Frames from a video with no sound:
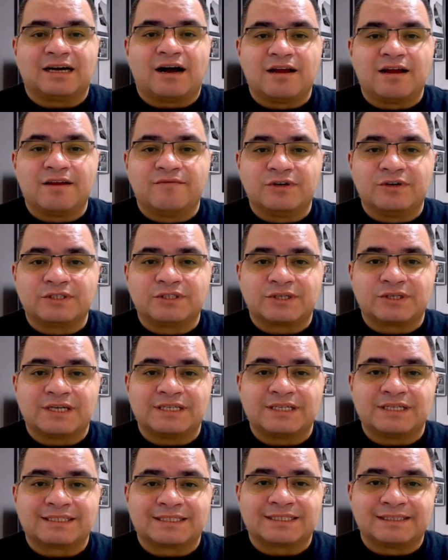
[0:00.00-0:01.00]
I was
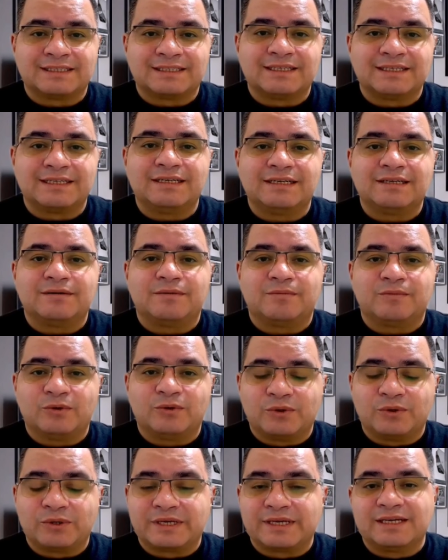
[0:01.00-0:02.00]
constantly
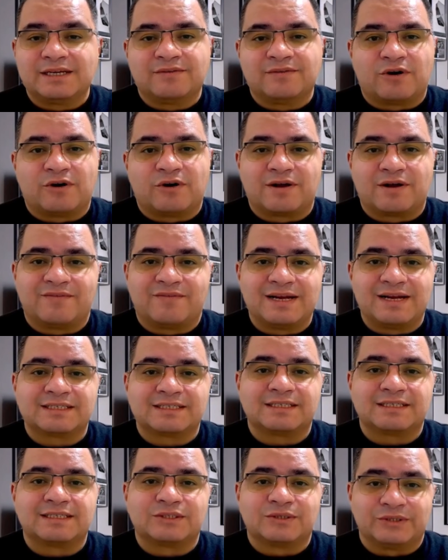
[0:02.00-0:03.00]
looking for a
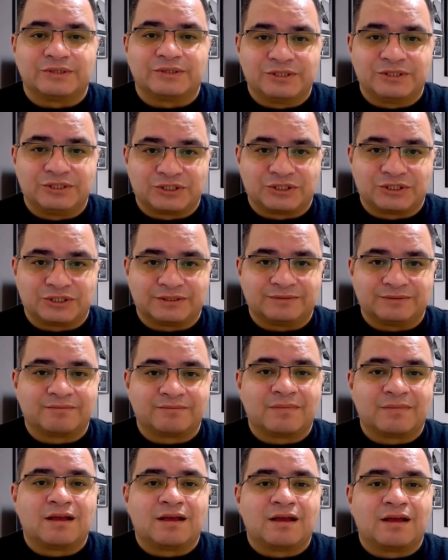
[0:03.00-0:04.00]
faster solution.
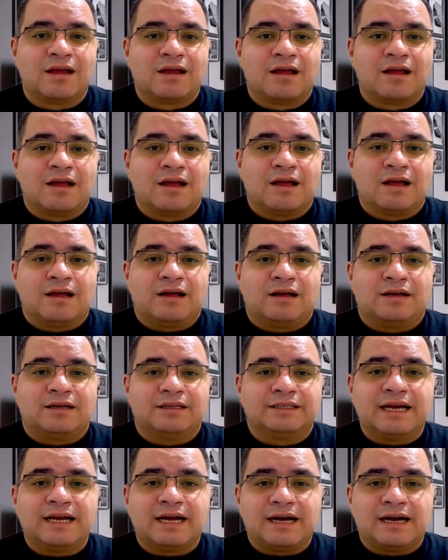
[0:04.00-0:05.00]

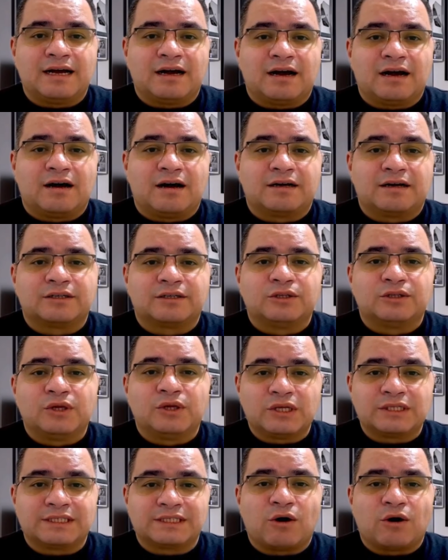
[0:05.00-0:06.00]
There are
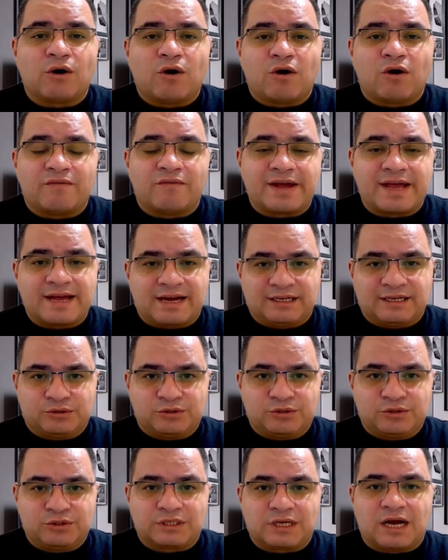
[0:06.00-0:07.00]
lots of AI
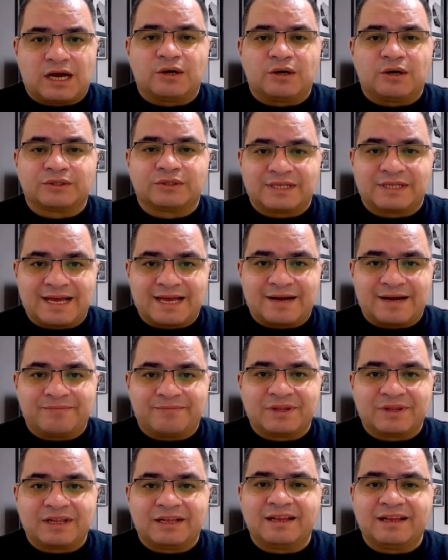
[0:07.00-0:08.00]
tools out there,
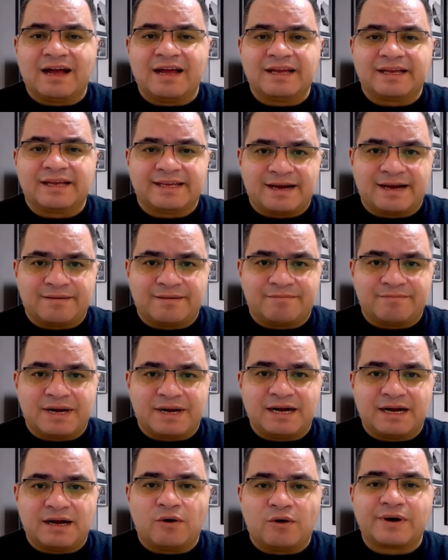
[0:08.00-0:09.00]
like
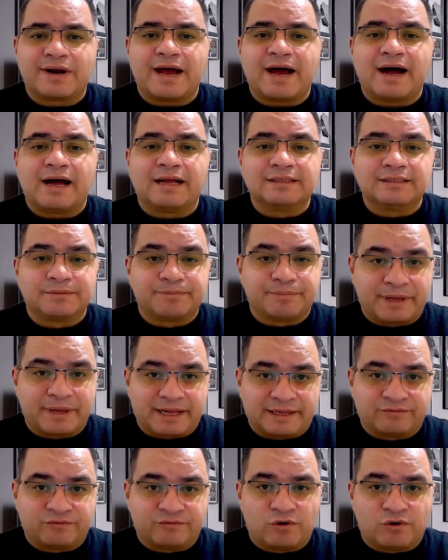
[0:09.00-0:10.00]
Gamma or other
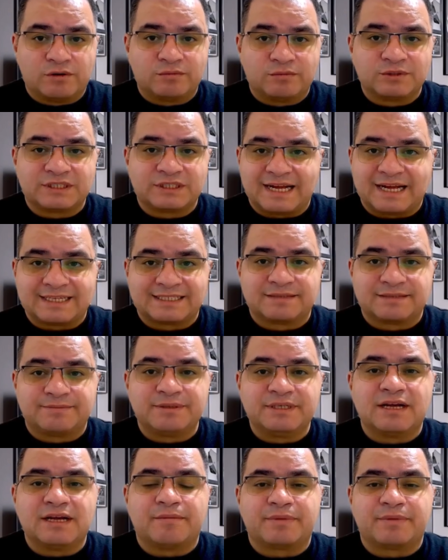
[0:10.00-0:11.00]
platforms that
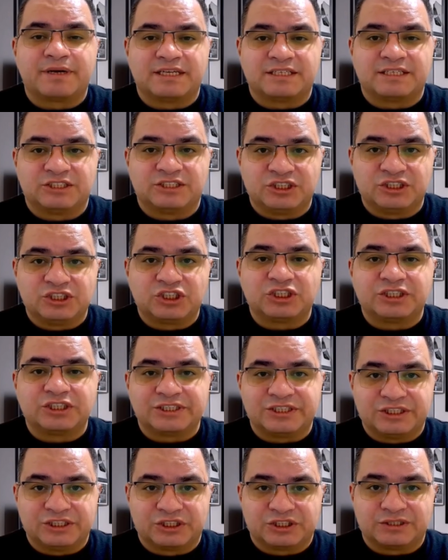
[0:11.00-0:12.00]
speed up presentation
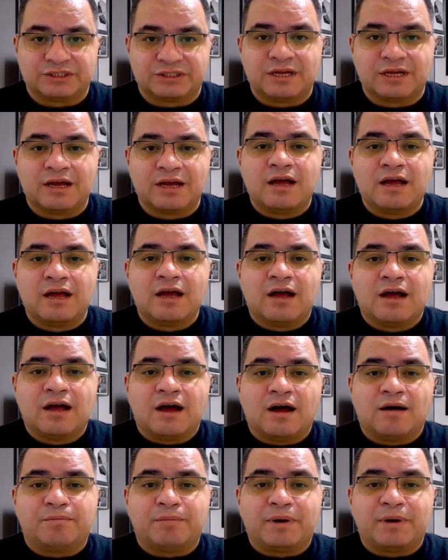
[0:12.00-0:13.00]
creation.
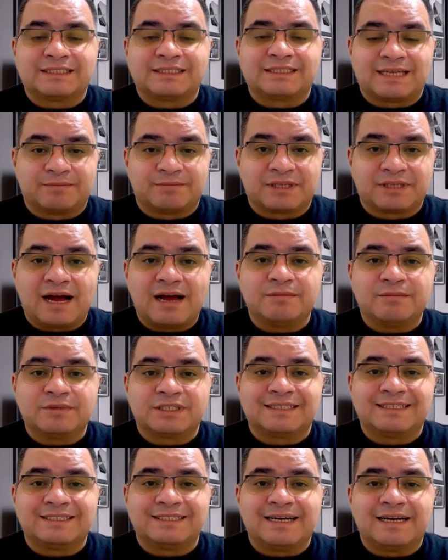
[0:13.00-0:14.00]
But
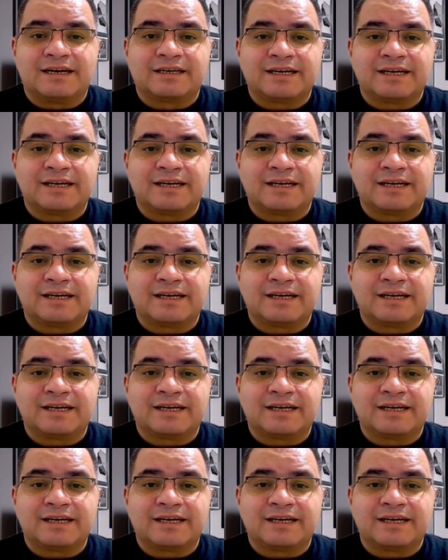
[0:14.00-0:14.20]
sometimes they are